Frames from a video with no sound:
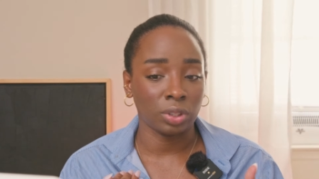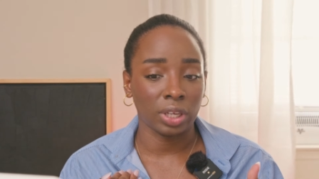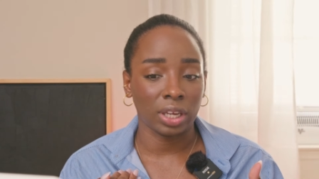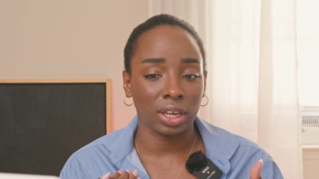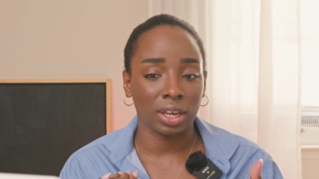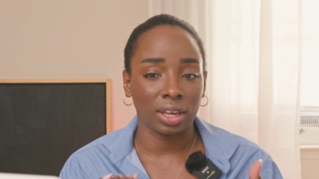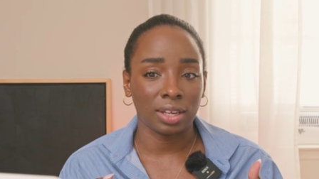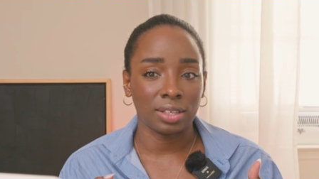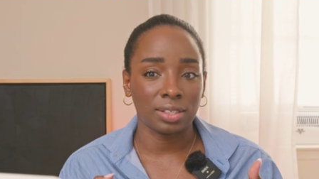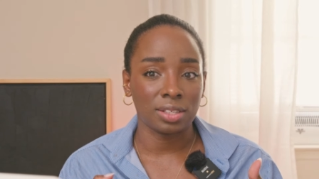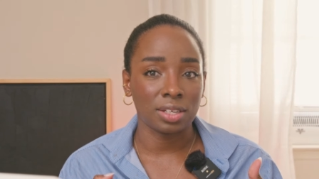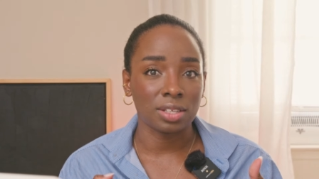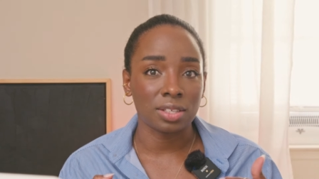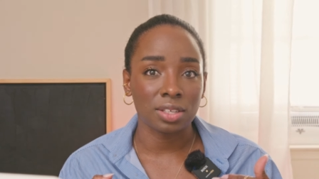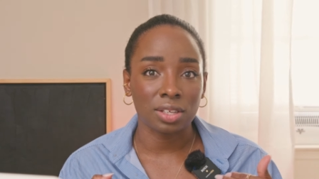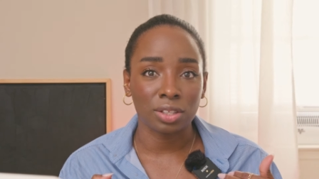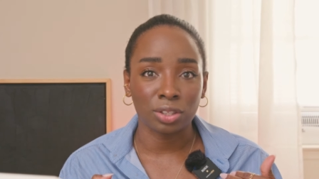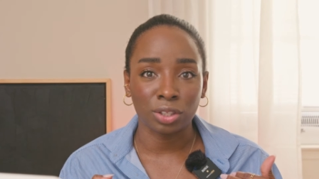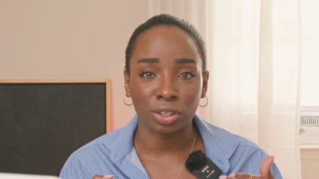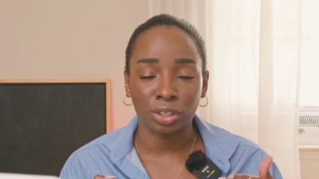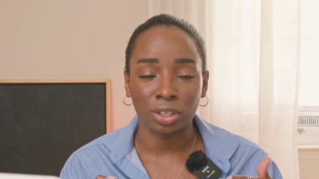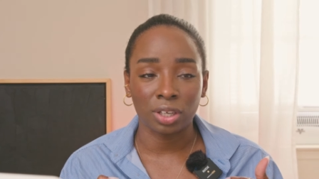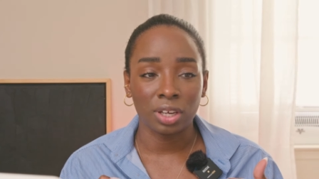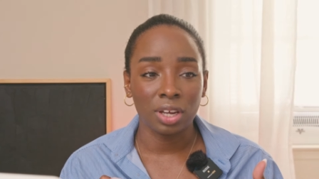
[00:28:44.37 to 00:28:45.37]
Like it doesn't
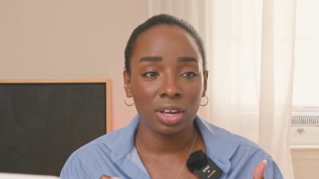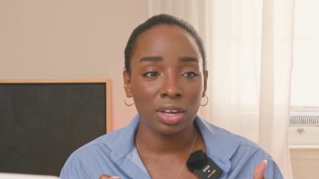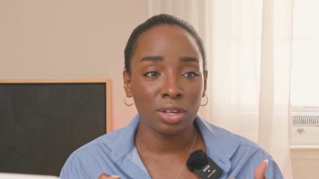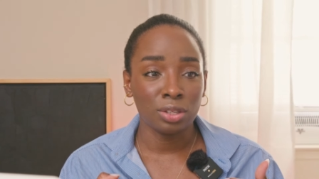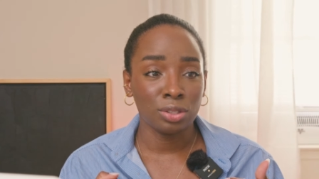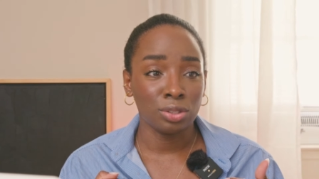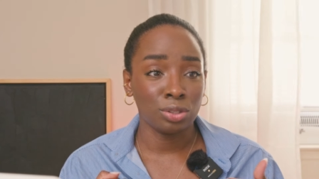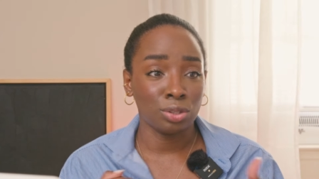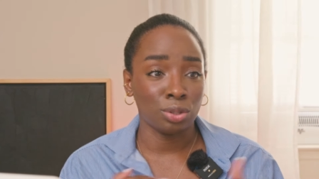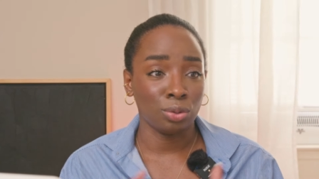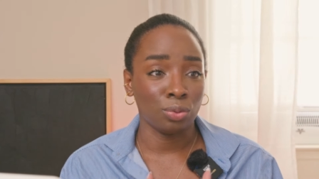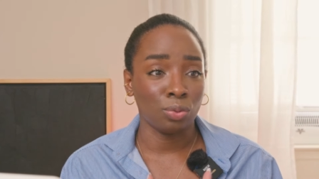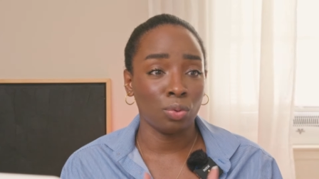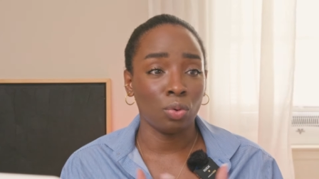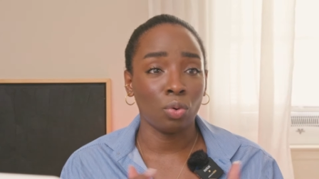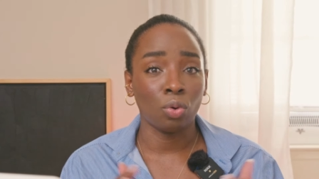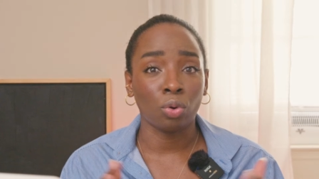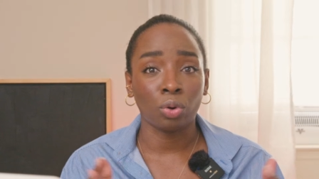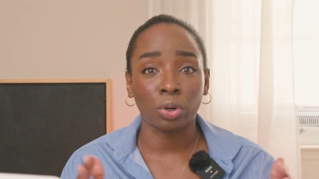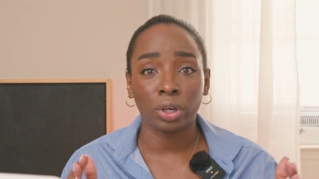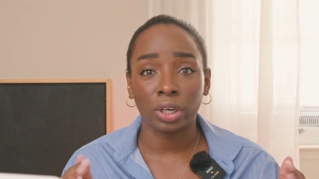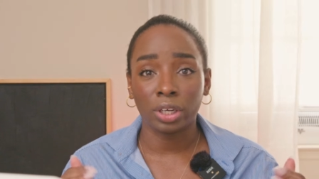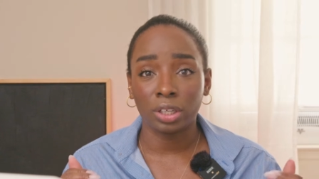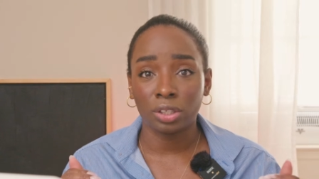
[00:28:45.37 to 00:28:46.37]
look too
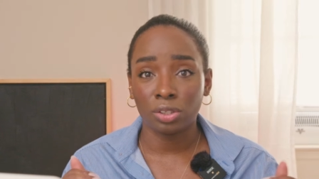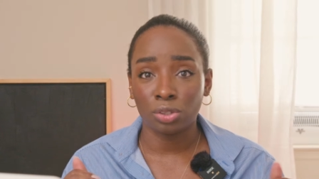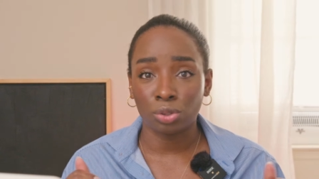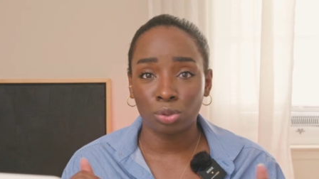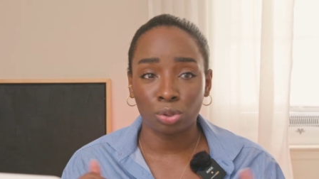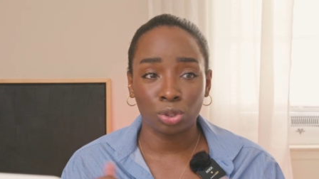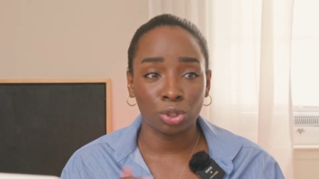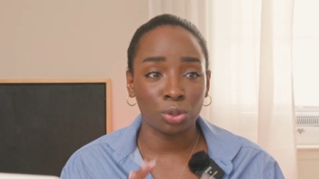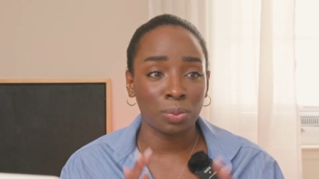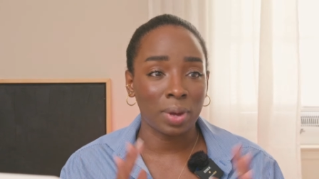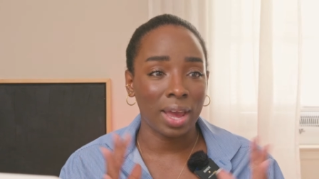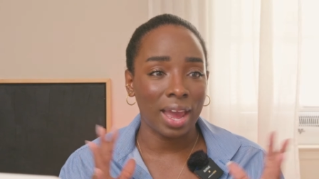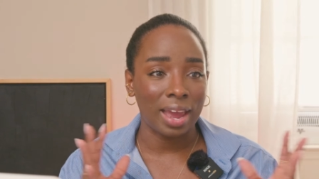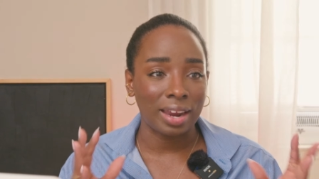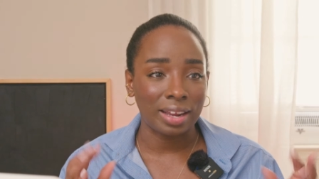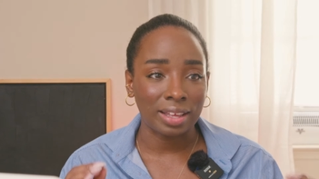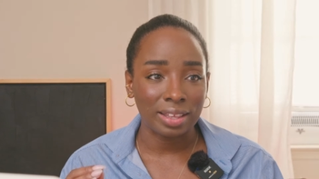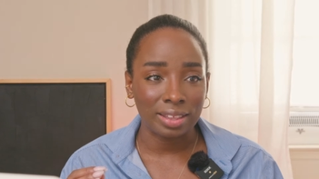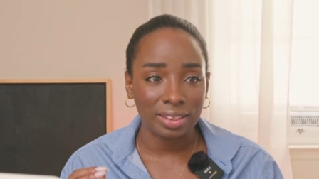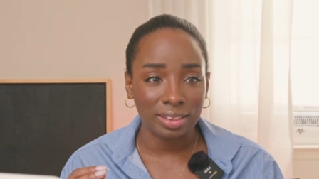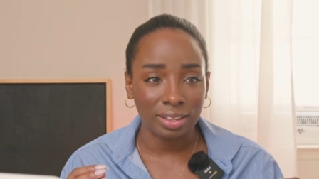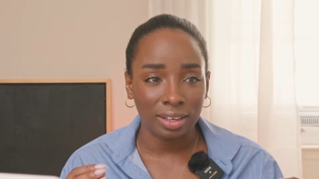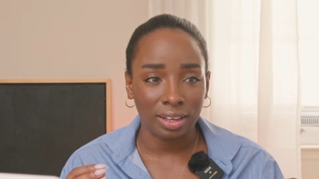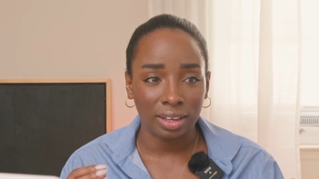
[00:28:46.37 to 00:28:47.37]
orange or too
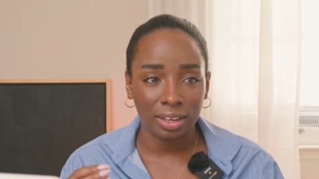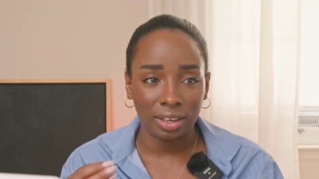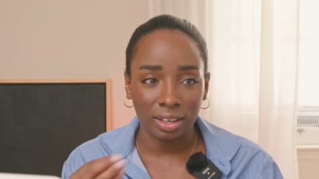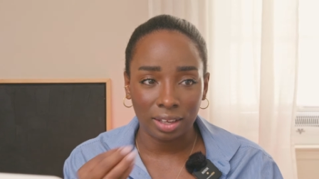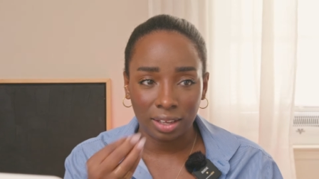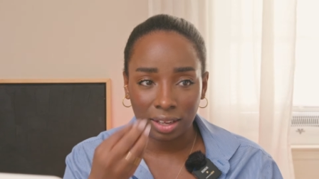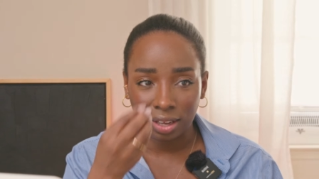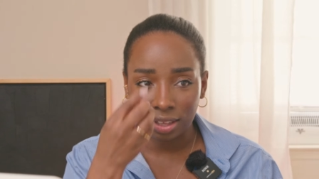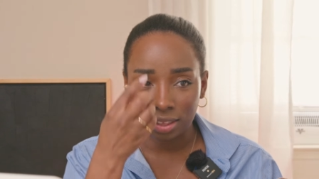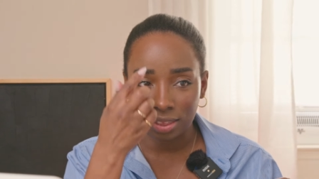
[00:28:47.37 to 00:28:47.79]
anything.